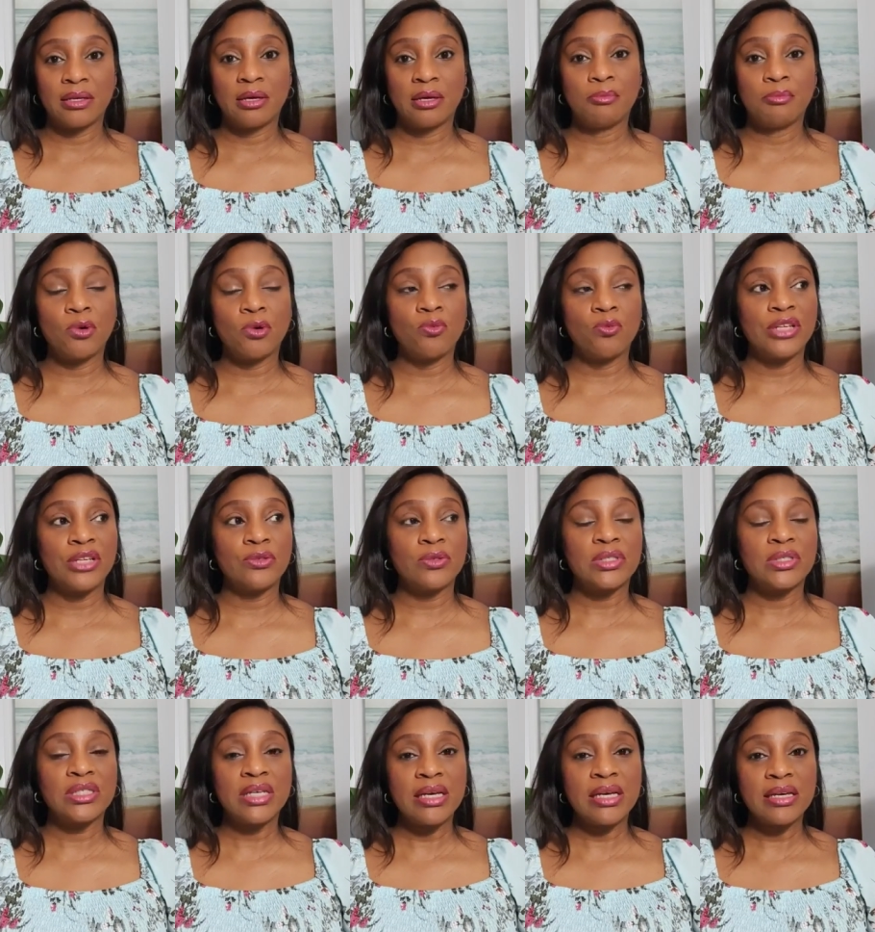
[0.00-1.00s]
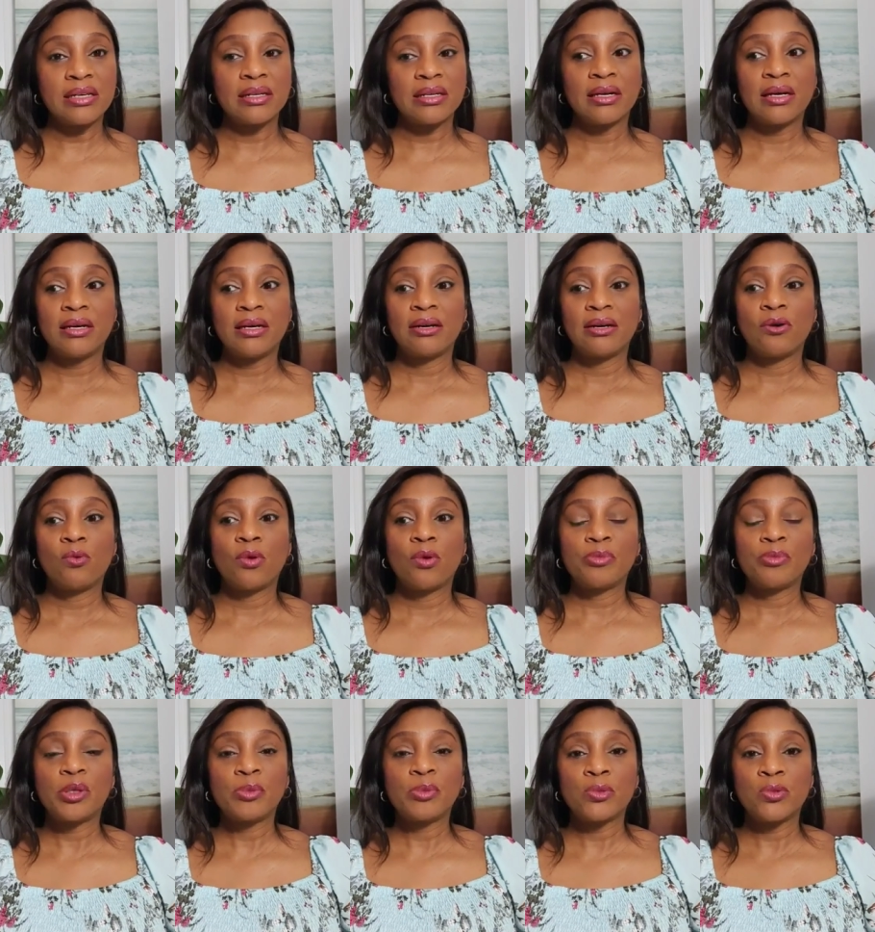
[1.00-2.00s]
But when you take what
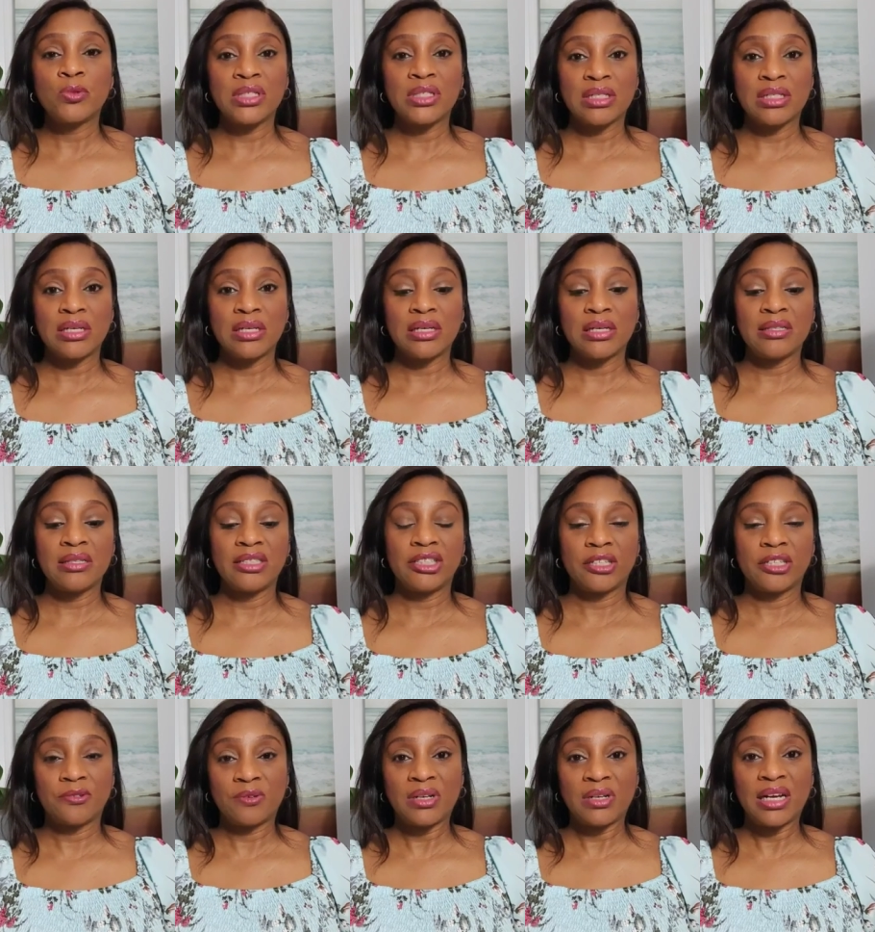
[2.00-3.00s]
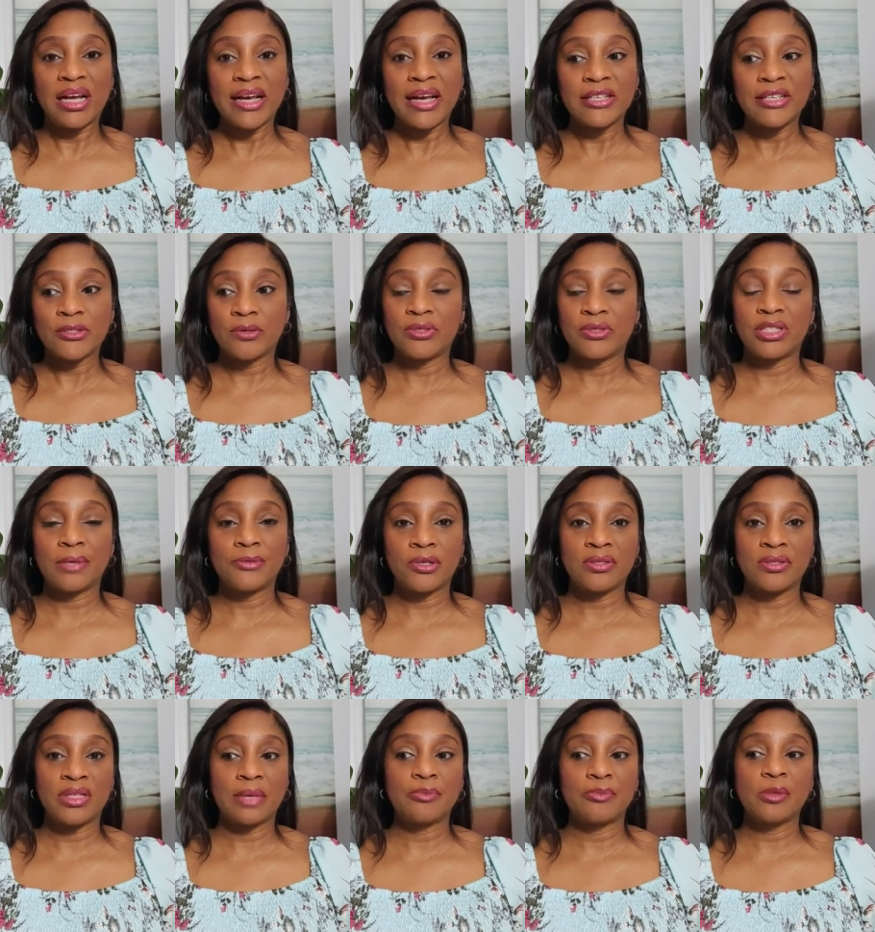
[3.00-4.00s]
people say, the generalized
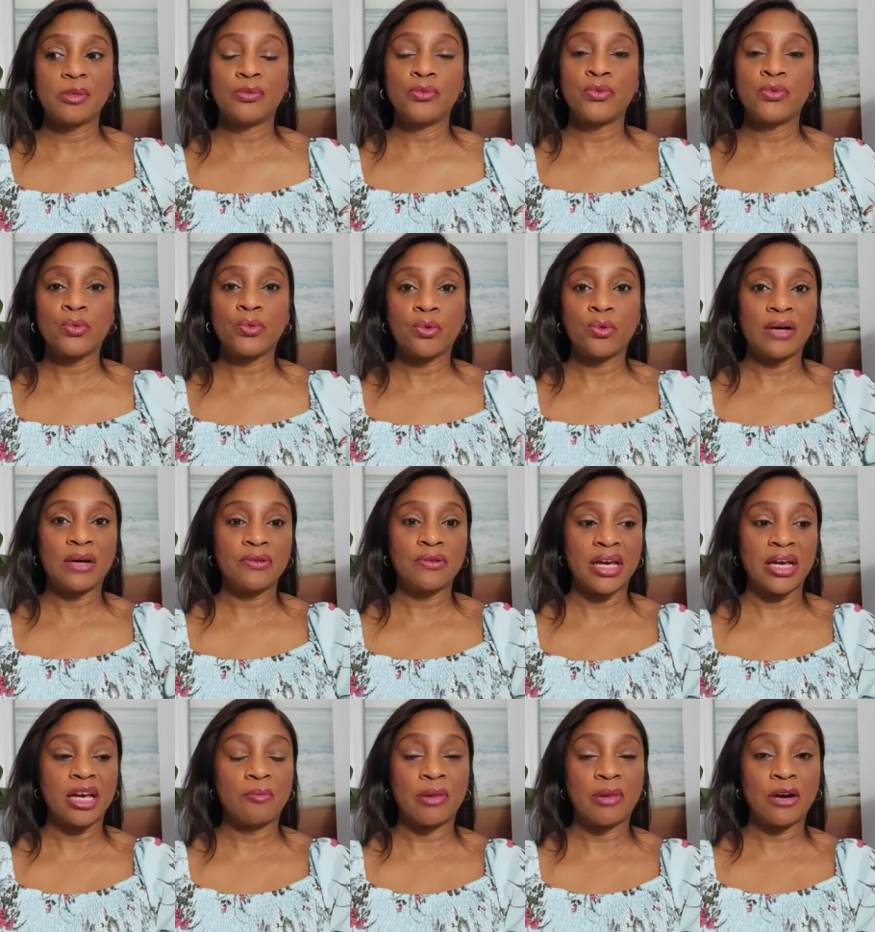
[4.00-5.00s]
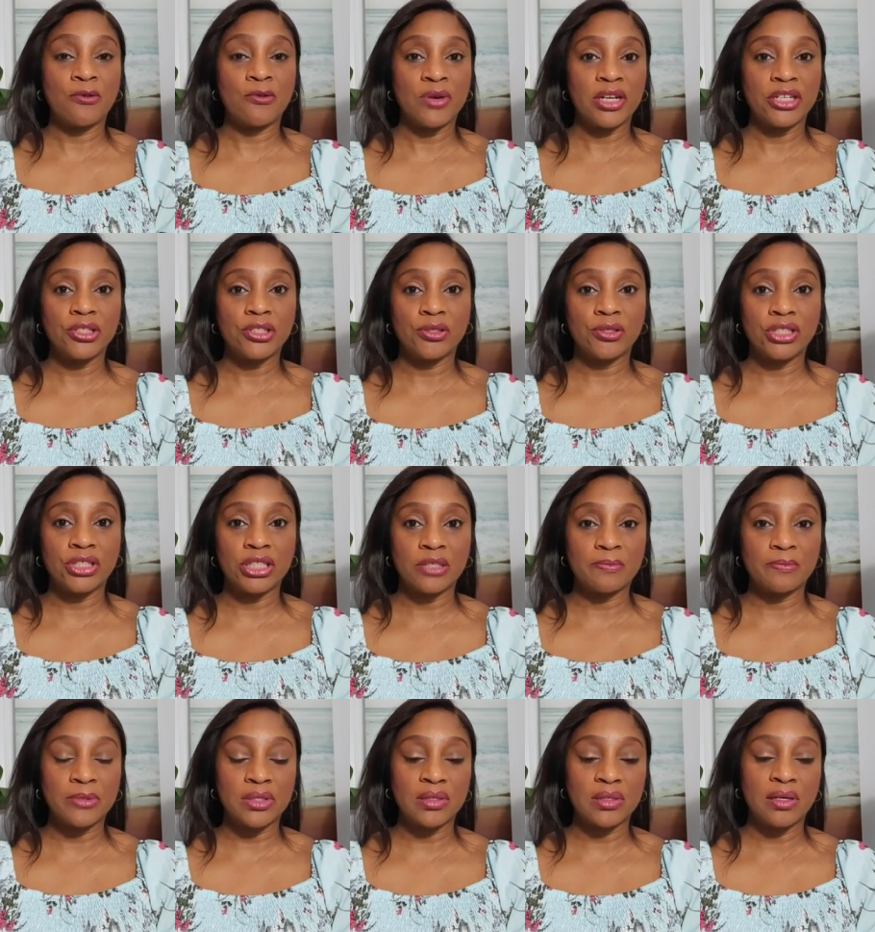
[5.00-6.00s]
conceptions that people throw out there about
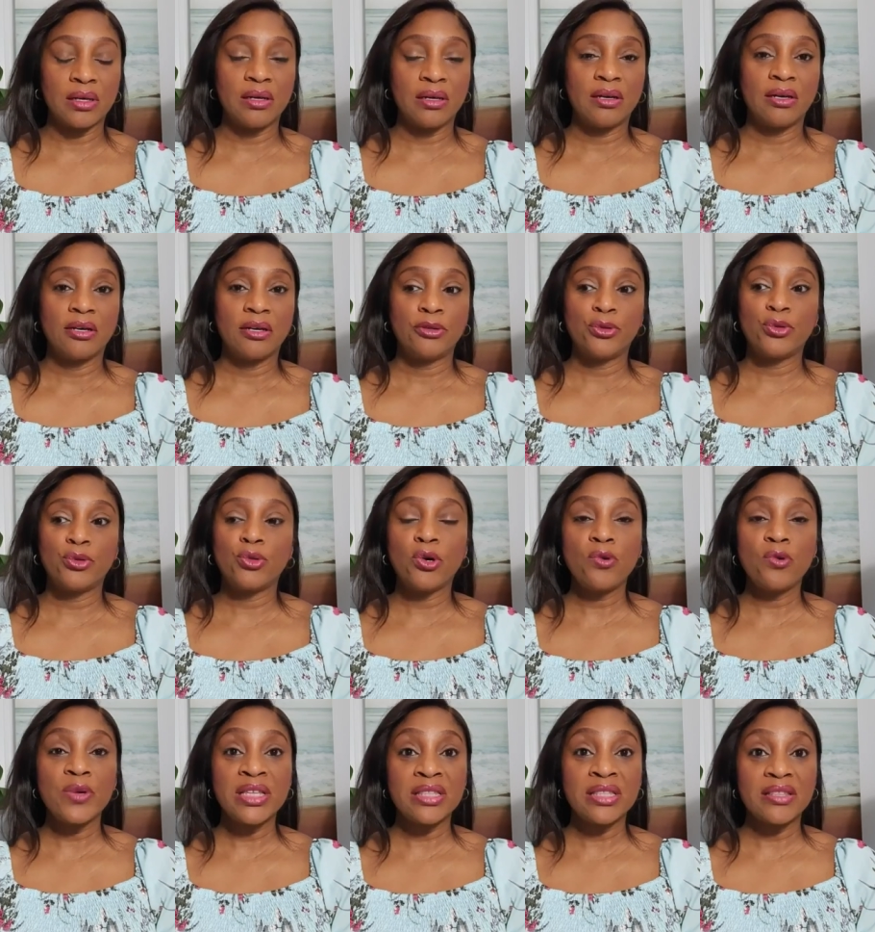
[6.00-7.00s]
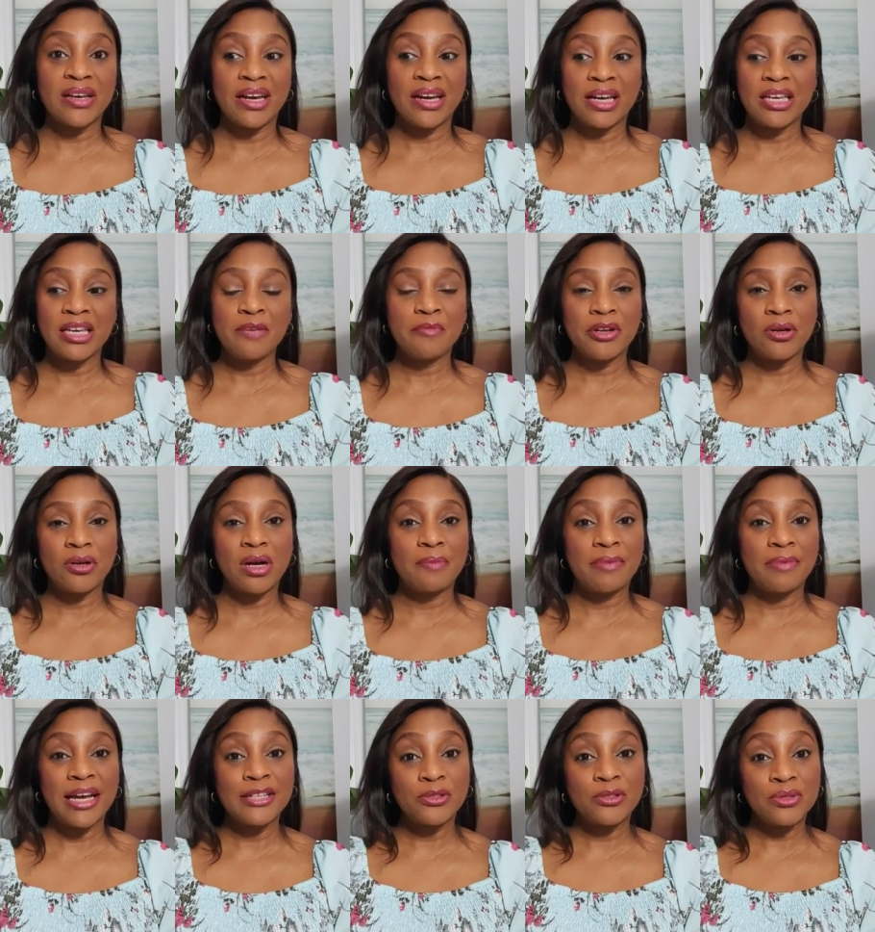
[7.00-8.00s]
relationships, you go in there, it may not
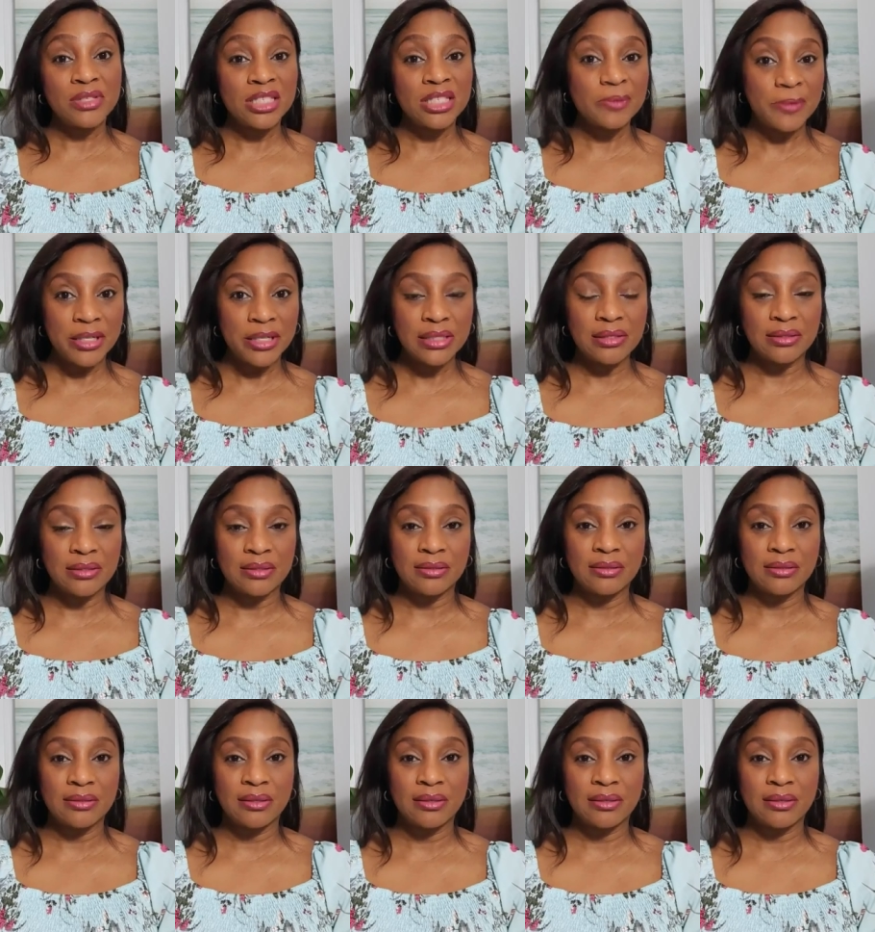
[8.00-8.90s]
apply to this person.